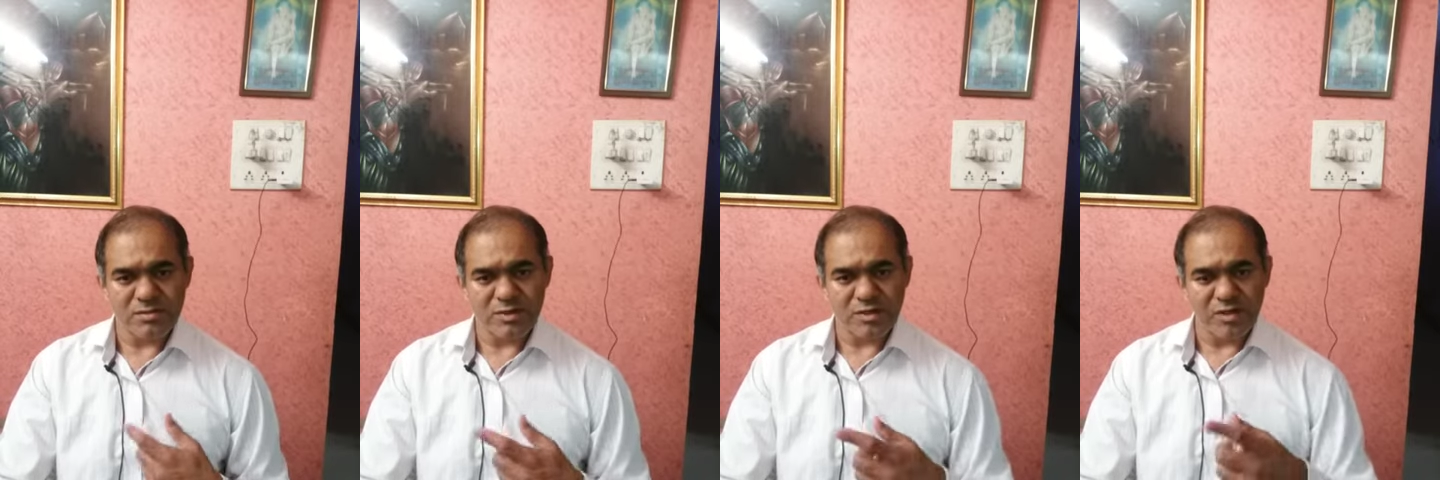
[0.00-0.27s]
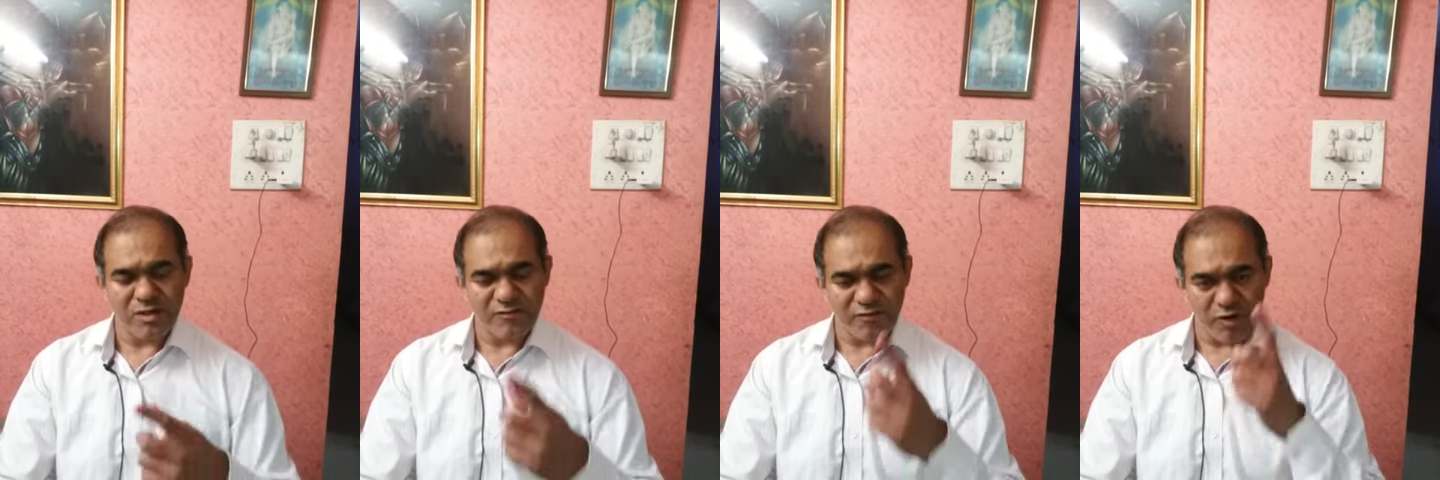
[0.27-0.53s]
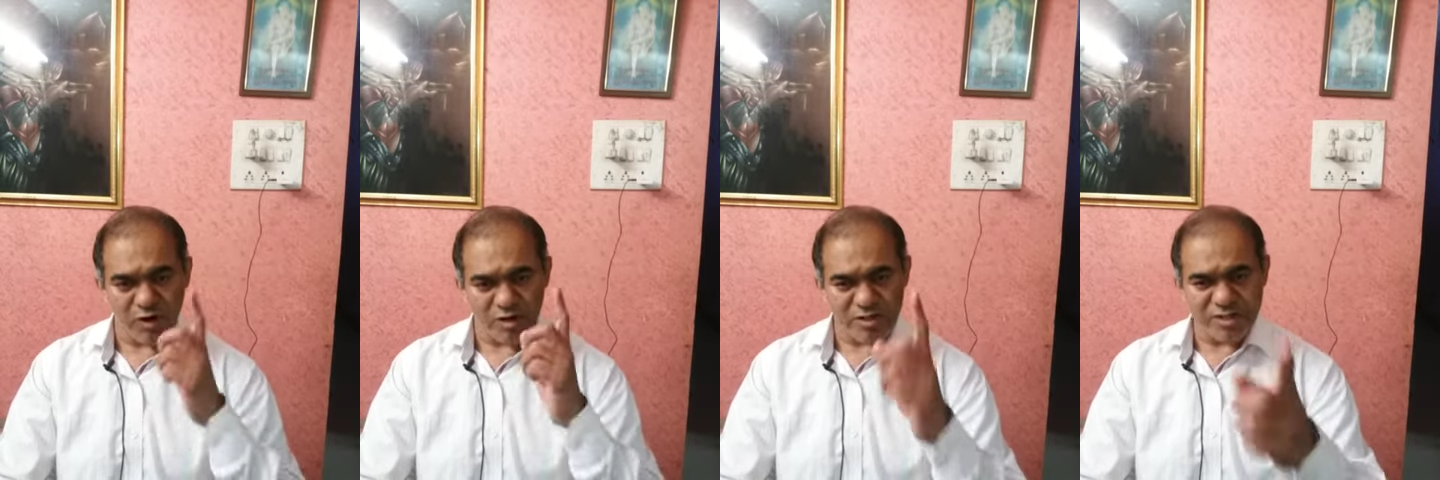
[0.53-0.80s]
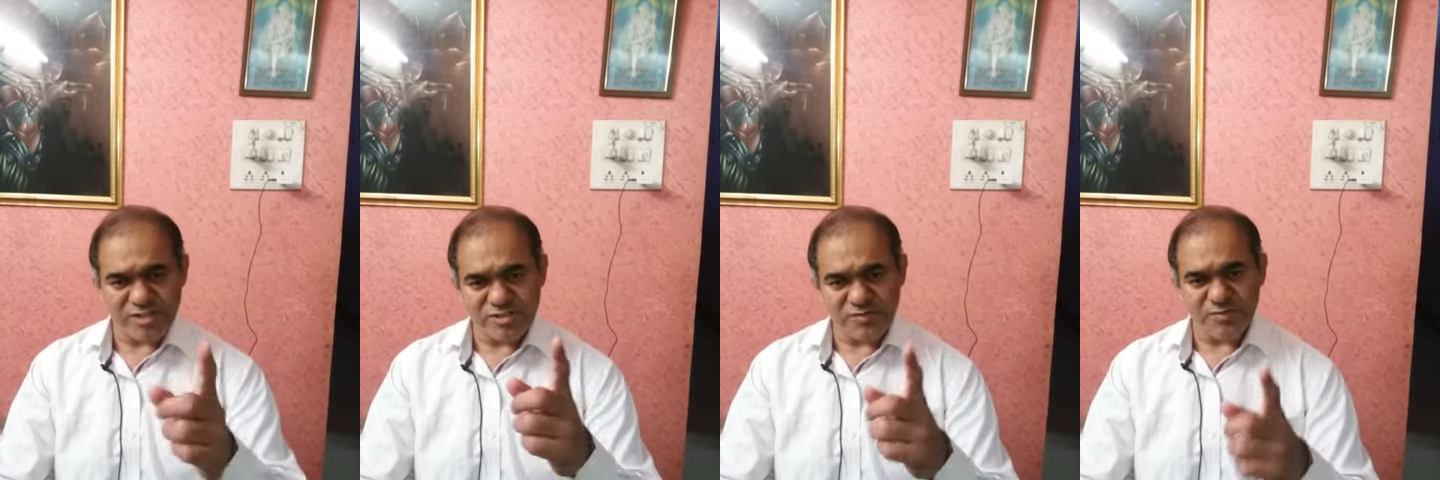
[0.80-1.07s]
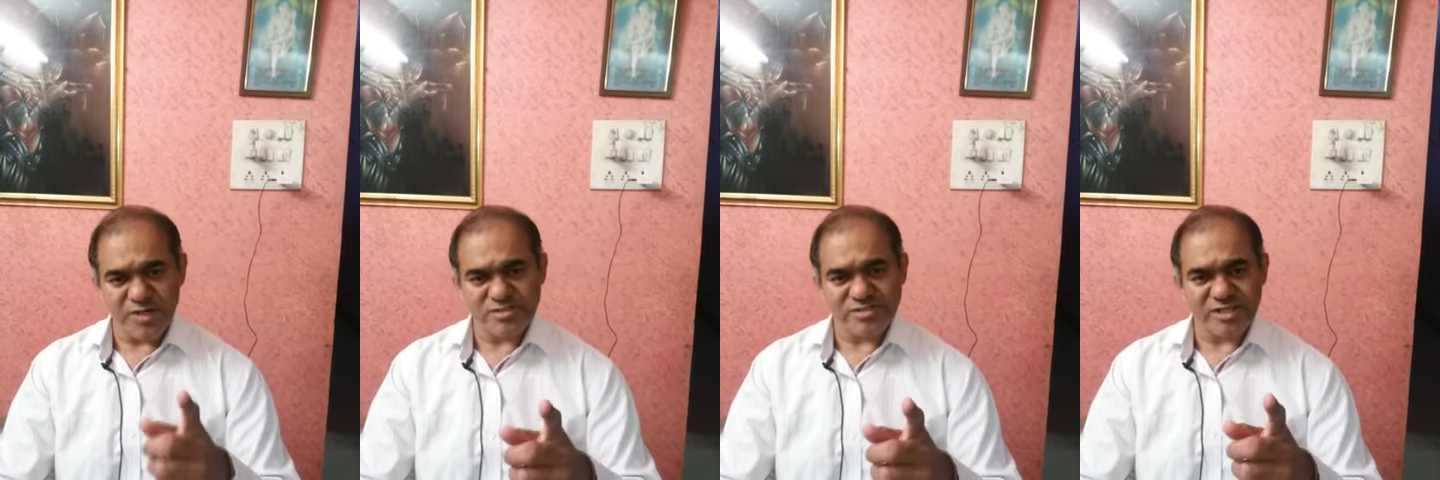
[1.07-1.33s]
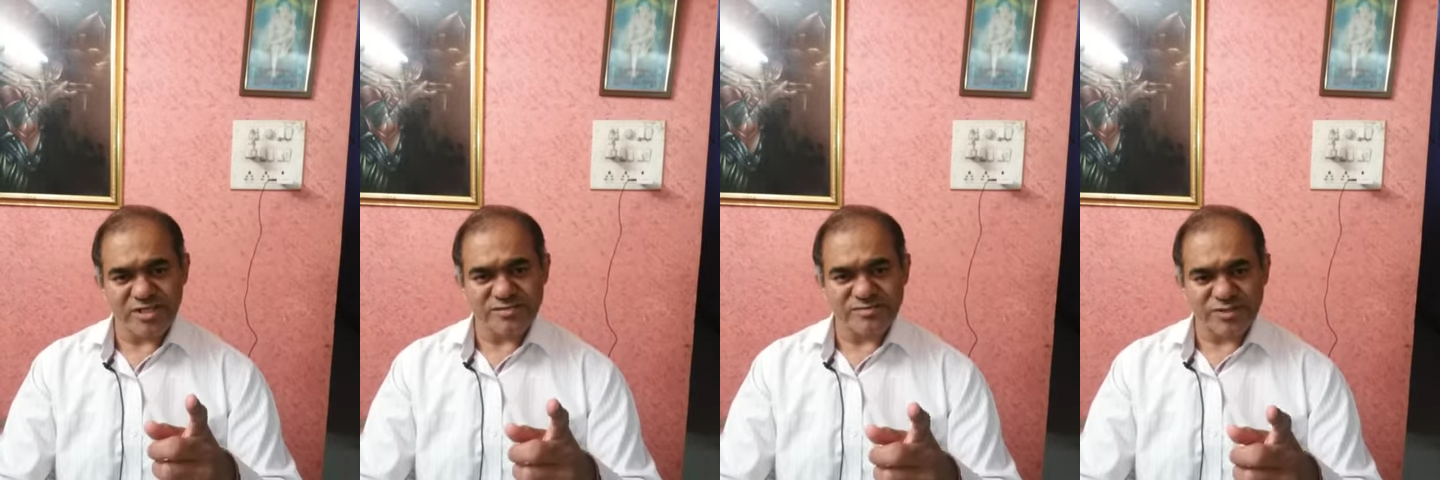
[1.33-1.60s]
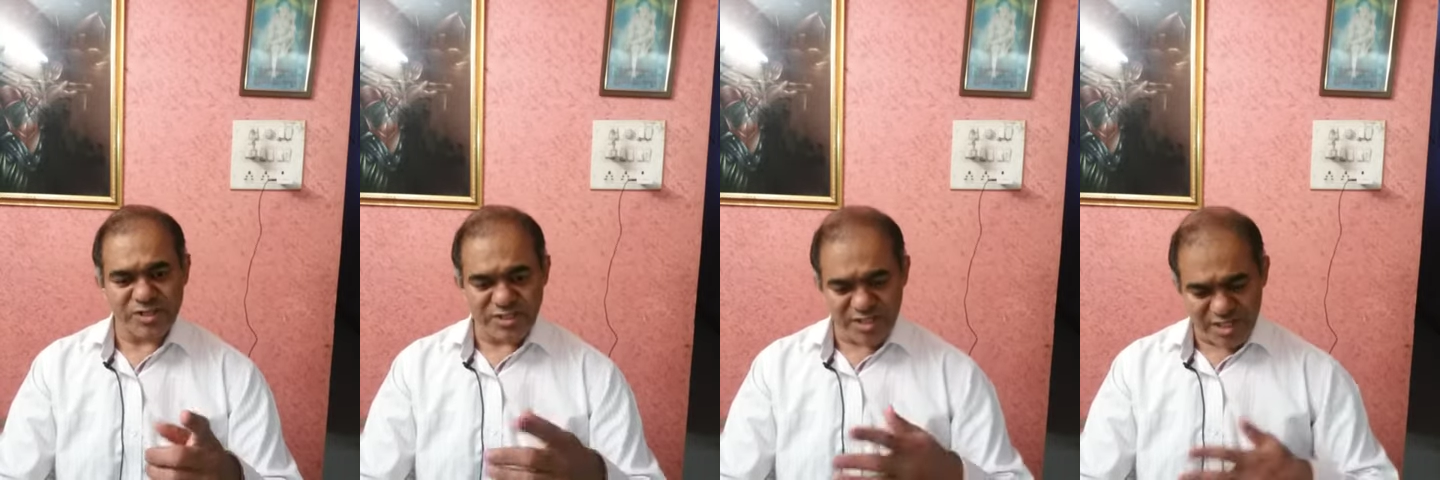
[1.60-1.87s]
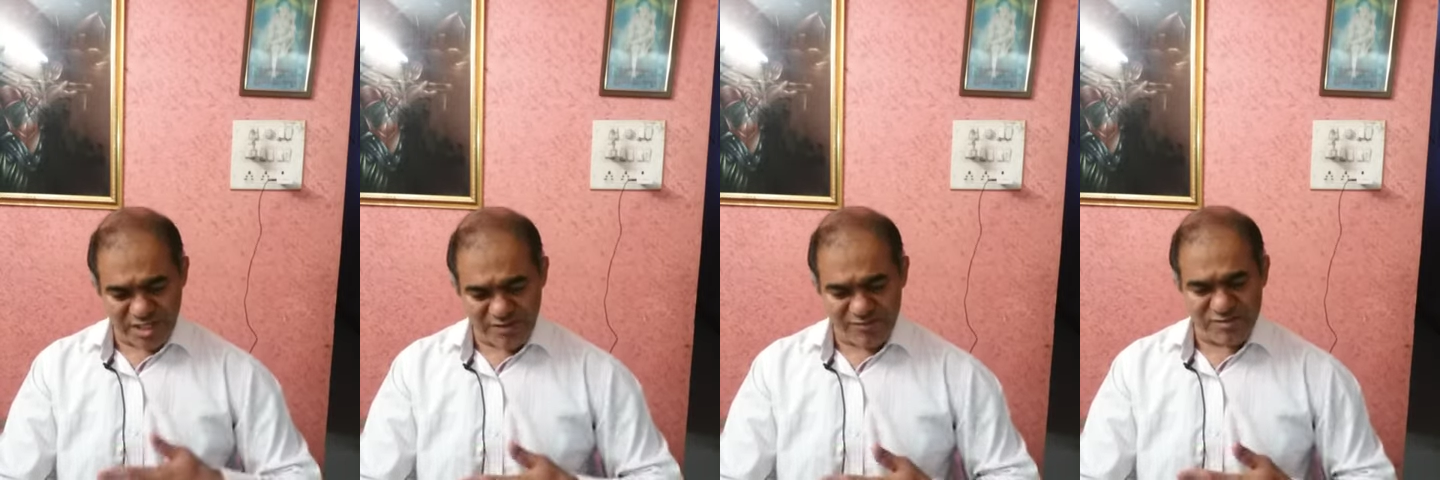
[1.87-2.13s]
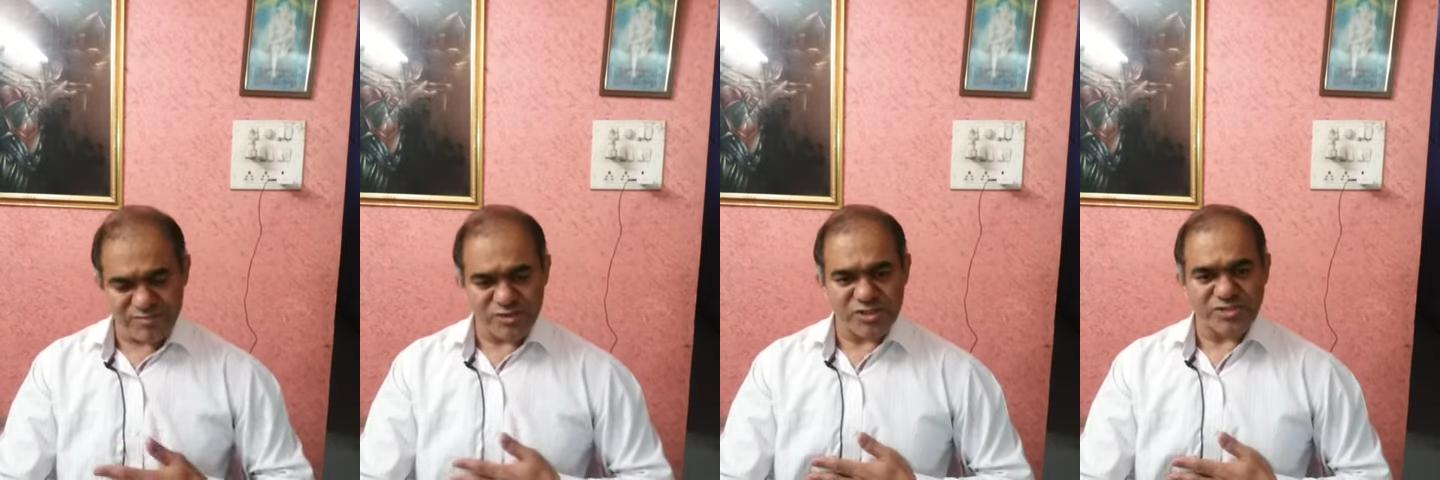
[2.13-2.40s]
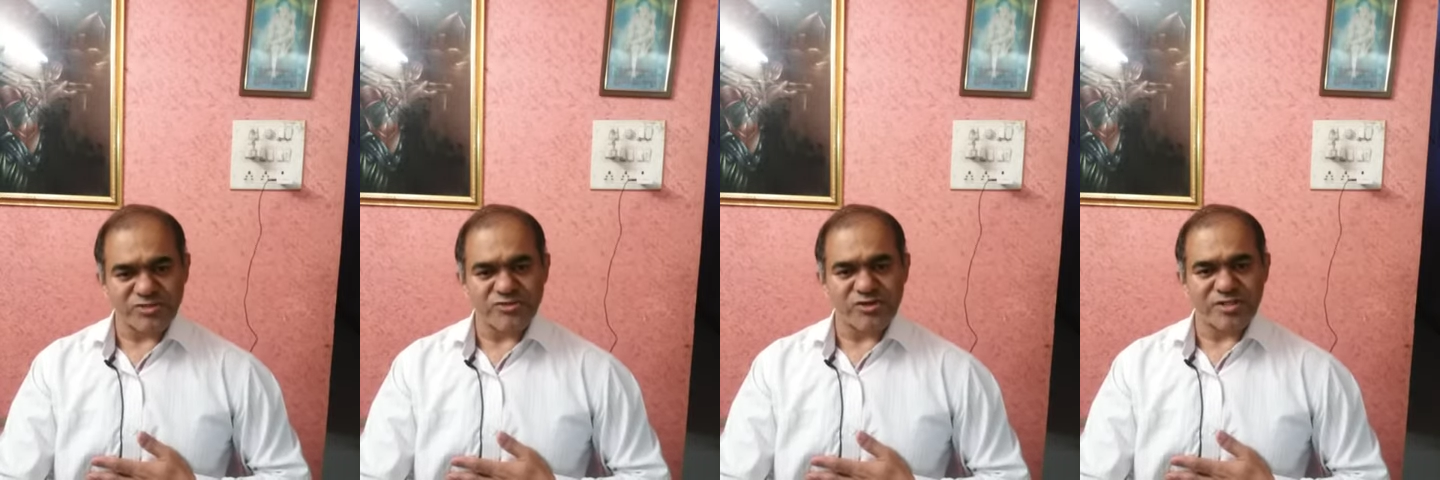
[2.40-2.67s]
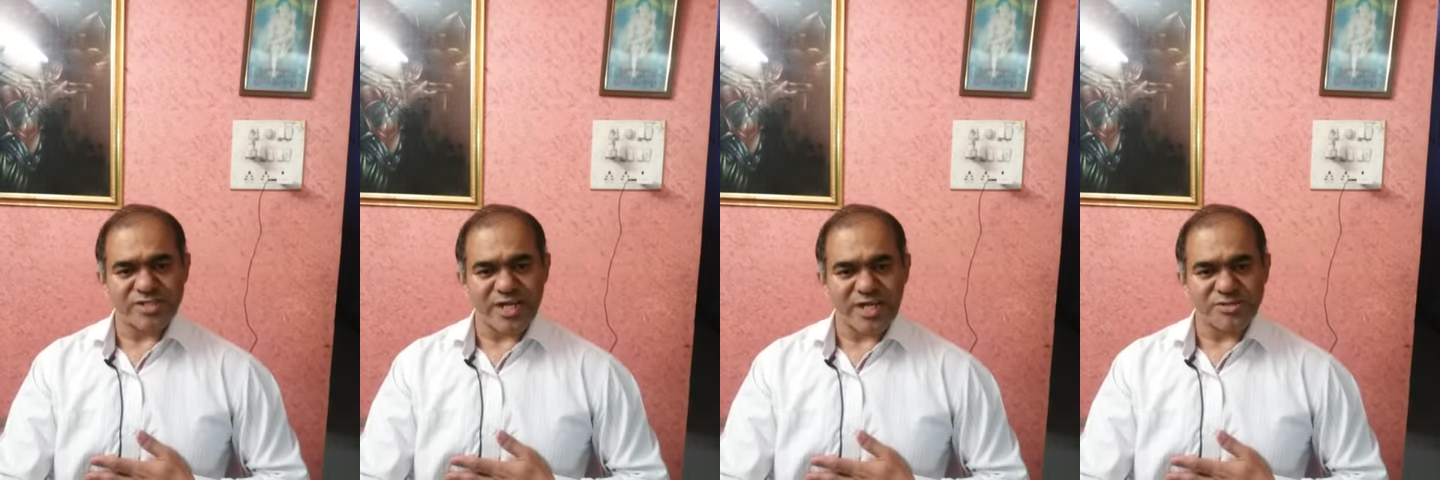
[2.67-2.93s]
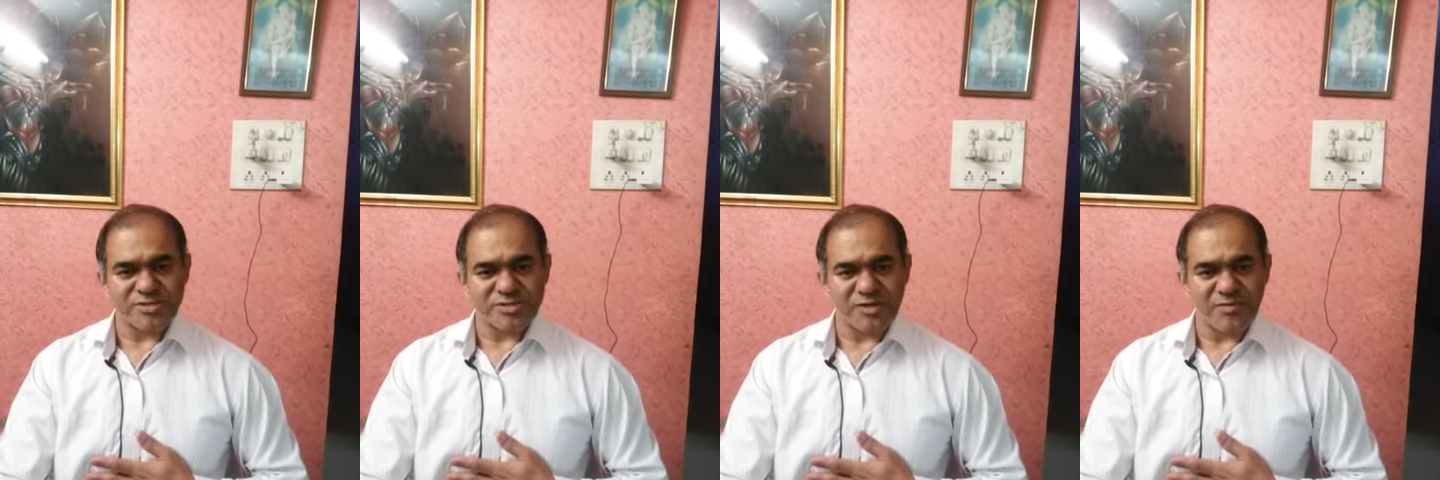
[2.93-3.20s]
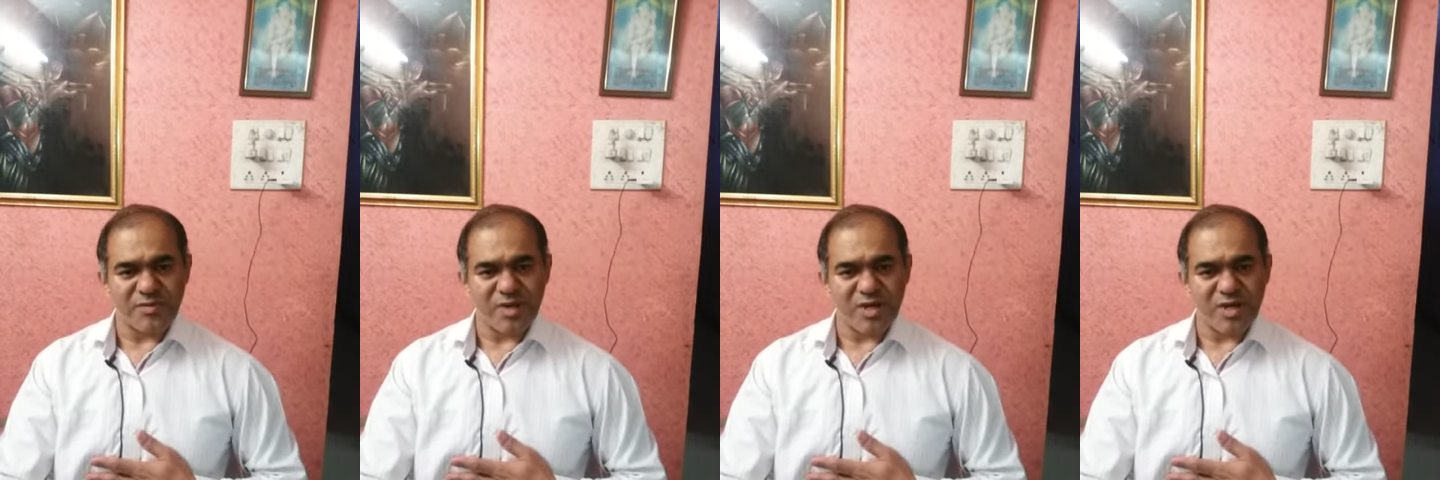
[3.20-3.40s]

If auditory person is breathing, he will breathe through his diaphragm.